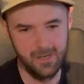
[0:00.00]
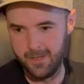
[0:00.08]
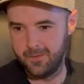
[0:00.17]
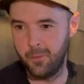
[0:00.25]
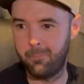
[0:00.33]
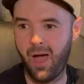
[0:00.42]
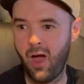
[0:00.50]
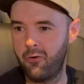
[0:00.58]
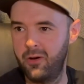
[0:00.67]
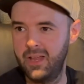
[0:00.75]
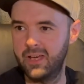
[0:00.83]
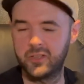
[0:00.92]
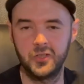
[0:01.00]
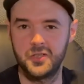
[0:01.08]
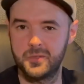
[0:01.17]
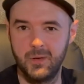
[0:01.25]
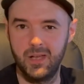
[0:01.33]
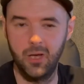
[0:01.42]
the power in here could
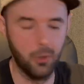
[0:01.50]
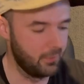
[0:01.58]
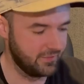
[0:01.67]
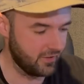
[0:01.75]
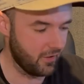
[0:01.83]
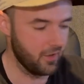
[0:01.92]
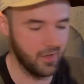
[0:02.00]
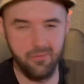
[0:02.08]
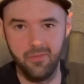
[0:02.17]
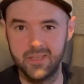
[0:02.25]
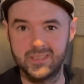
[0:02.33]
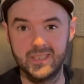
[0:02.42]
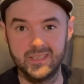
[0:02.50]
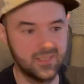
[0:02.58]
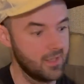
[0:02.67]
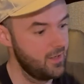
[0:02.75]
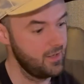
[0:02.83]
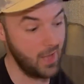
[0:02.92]
just be a little bit dirty, and this is
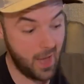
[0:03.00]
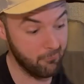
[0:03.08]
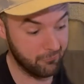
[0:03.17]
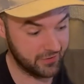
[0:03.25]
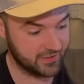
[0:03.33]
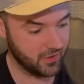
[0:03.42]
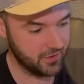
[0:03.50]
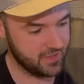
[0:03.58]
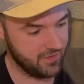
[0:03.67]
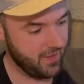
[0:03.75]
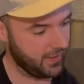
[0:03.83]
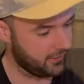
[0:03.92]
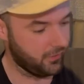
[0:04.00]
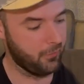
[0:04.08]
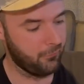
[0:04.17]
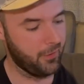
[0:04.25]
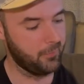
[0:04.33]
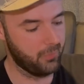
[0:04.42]
emphasizing that kind of
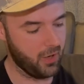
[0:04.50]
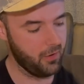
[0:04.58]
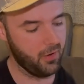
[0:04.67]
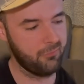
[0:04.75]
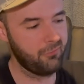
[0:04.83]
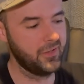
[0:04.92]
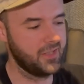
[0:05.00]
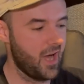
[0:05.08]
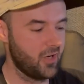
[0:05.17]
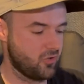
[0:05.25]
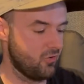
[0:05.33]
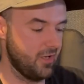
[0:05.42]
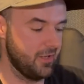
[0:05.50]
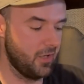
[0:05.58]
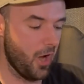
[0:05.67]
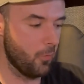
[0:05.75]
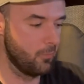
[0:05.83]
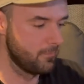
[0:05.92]
thing. But I think naturally, you
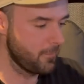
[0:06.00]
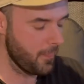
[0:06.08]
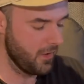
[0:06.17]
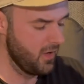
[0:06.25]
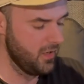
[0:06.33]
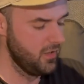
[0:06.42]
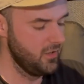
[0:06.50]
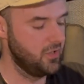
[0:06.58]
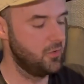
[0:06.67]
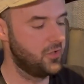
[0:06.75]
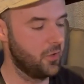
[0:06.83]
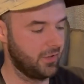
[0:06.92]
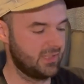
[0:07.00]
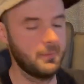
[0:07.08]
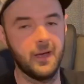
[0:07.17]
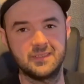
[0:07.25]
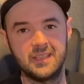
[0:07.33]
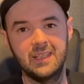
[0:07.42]
know, you do
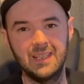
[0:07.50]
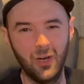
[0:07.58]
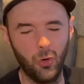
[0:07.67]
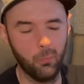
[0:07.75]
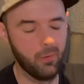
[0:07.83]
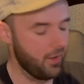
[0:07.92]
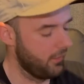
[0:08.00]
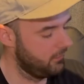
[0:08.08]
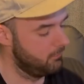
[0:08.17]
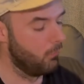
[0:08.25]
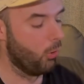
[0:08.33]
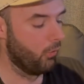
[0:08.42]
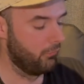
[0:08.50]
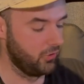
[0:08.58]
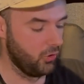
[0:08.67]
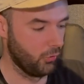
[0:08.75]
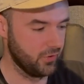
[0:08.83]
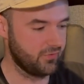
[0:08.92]
expect a little bit more of a
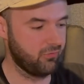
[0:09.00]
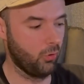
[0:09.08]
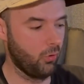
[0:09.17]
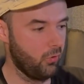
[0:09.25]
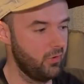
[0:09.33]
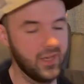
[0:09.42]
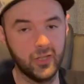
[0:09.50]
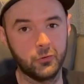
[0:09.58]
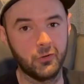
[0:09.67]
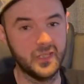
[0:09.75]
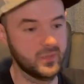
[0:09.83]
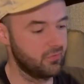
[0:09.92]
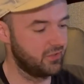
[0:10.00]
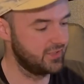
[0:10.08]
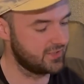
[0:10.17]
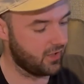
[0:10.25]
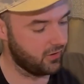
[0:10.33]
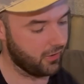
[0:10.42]
noise floor increase with a
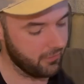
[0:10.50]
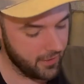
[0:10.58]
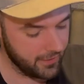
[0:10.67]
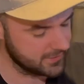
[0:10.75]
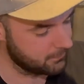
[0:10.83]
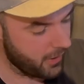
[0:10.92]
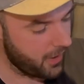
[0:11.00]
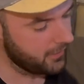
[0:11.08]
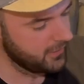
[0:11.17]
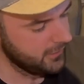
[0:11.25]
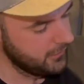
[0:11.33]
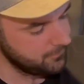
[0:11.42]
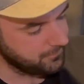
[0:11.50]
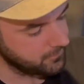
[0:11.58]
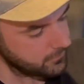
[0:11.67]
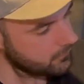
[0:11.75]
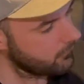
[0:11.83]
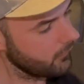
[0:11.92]
guitar like this. But
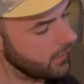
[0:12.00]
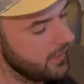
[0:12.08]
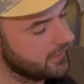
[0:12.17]
in